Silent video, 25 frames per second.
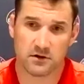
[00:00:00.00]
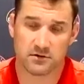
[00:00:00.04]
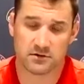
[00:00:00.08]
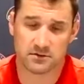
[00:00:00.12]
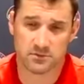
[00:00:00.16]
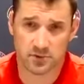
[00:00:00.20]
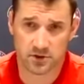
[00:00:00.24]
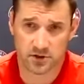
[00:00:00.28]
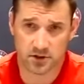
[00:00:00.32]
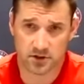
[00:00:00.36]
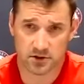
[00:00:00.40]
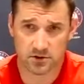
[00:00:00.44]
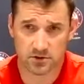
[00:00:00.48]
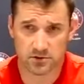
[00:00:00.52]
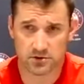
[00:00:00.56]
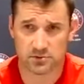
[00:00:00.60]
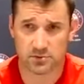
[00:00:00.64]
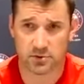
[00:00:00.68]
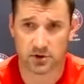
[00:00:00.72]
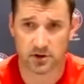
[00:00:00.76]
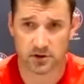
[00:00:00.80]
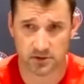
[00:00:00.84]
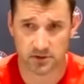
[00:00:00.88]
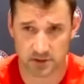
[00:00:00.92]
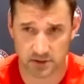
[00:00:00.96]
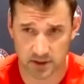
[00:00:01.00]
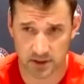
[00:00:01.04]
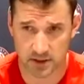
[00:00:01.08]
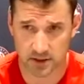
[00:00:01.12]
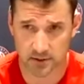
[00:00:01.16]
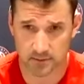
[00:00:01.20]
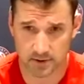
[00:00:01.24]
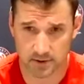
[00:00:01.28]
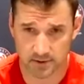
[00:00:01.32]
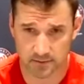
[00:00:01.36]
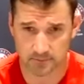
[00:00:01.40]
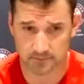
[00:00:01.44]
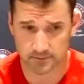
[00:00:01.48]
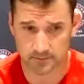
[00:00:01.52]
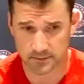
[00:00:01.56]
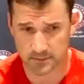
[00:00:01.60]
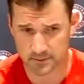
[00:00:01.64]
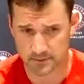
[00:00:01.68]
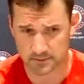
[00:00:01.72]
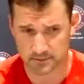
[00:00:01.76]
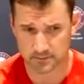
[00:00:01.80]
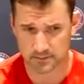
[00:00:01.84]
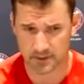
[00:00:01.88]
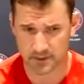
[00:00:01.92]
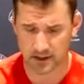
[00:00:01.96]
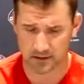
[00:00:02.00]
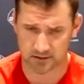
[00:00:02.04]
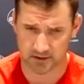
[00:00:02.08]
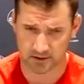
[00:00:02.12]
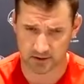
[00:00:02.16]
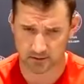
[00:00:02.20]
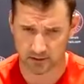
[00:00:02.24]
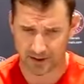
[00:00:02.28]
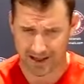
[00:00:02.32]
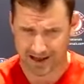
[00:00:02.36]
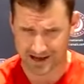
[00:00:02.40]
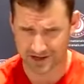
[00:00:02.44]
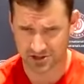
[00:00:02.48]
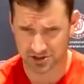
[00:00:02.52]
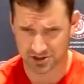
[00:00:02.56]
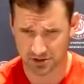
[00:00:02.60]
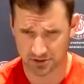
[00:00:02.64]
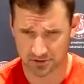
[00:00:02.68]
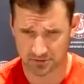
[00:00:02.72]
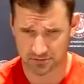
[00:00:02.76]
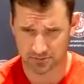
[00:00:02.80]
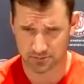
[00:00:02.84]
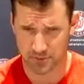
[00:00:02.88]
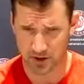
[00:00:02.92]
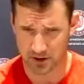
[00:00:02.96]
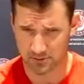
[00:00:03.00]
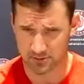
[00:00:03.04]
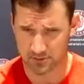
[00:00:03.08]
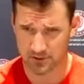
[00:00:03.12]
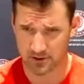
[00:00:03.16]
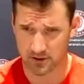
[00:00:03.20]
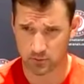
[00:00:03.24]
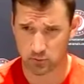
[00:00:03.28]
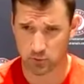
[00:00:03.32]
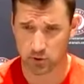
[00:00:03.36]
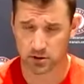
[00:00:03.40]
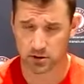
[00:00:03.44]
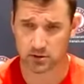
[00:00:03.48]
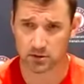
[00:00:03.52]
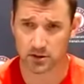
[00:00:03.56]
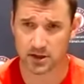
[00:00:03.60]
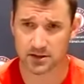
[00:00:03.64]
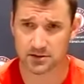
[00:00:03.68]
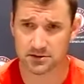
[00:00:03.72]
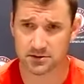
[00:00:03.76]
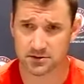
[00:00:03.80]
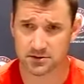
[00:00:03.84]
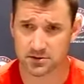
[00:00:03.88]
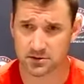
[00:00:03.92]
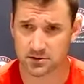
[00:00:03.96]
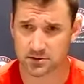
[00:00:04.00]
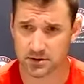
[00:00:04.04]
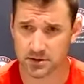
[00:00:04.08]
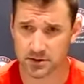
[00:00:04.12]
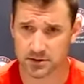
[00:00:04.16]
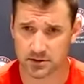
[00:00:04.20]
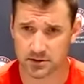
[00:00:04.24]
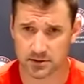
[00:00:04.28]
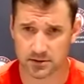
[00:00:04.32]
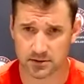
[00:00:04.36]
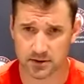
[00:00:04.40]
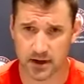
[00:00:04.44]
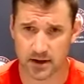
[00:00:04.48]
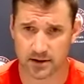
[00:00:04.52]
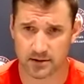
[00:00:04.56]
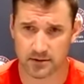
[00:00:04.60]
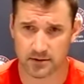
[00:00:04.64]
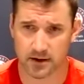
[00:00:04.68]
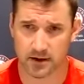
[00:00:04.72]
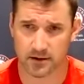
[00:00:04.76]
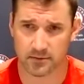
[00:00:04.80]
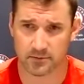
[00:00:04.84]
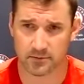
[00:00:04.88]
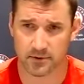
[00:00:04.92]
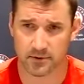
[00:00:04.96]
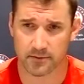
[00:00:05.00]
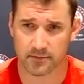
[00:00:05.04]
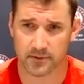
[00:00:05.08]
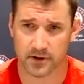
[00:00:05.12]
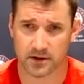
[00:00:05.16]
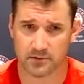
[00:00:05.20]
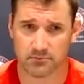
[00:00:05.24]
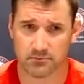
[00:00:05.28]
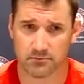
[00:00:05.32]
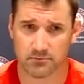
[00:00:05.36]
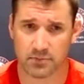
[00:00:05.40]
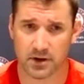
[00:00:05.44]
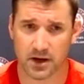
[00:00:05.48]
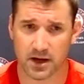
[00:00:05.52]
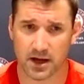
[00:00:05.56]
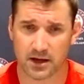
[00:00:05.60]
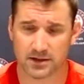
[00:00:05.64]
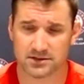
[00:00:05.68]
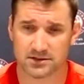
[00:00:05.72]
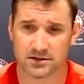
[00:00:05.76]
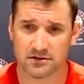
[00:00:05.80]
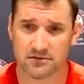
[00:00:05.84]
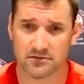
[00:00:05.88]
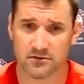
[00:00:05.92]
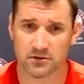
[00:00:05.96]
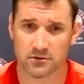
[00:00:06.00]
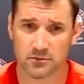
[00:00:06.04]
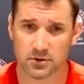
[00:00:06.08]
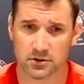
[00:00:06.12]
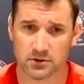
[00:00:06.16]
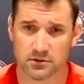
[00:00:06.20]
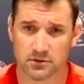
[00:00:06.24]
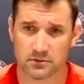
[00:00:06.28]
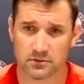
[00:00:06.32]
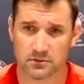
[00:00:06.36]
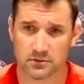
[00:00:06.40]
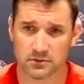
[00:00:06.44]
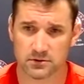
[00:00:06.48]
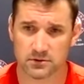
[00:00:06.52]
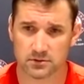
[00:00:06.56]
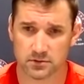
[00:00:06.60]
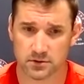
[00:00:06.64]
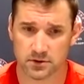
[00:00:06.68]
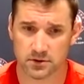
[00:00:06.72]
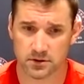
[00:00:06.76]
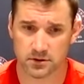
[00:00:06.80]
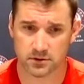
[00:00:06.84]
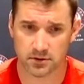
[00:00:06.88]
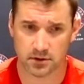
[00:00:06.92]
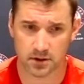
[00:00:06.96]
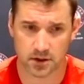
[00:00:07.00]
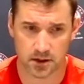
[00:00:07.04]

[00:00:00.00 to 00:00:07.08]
has been a huge part of the game. I think last year maybe they weren't allowed to do it, or I'm not positive on what the rules were.